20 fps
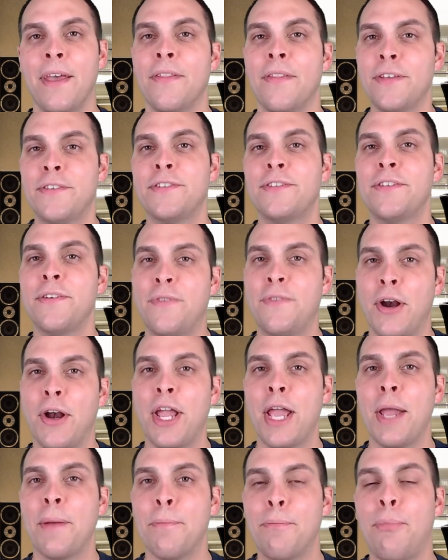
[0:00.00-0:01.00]
This is a very
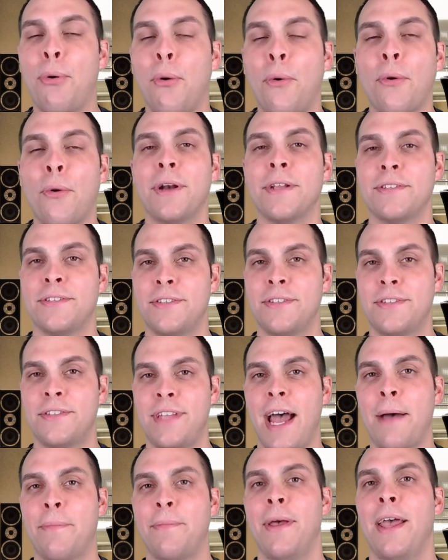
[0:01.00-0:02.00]
important
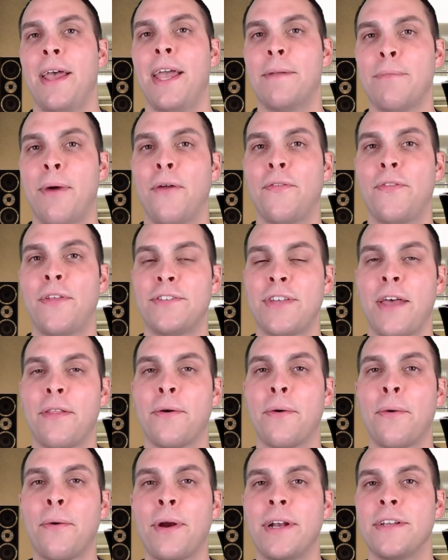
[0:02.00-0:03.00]
step in
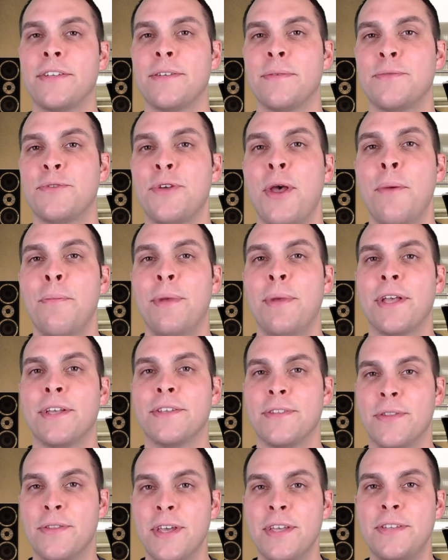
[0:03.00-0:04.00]
multicellular organisms
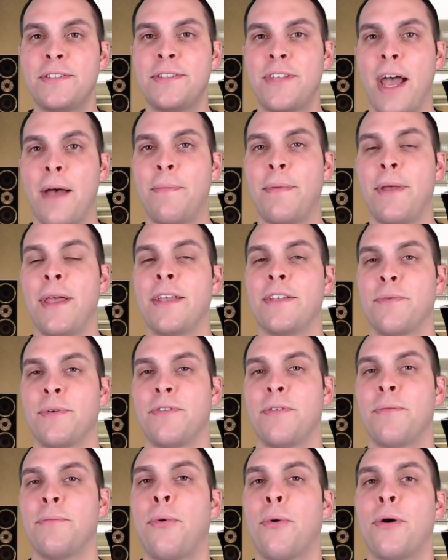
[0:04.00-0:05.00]
because this step is
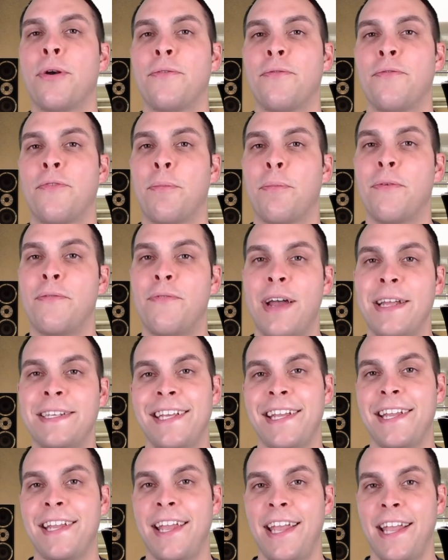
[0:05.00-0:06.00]
what's important for
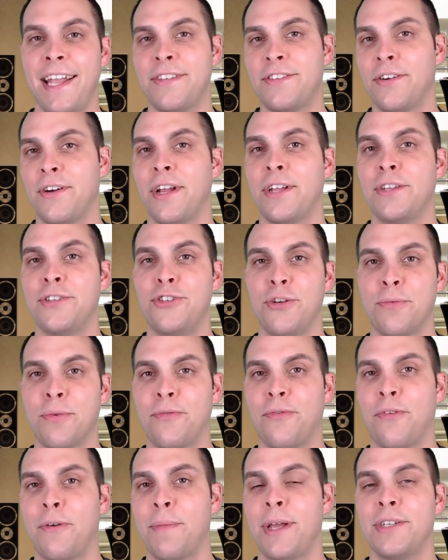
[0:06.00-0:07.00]
preventing cancer and tumor
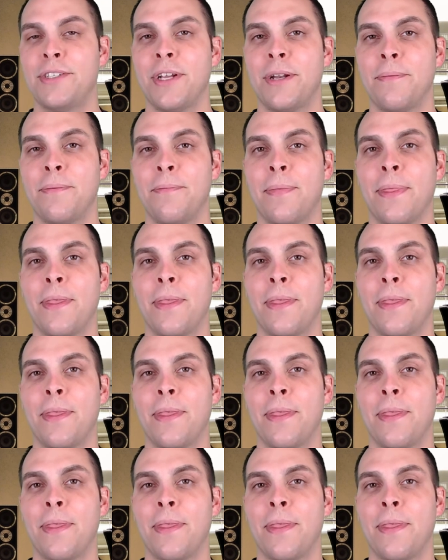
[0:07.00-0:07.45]
formation.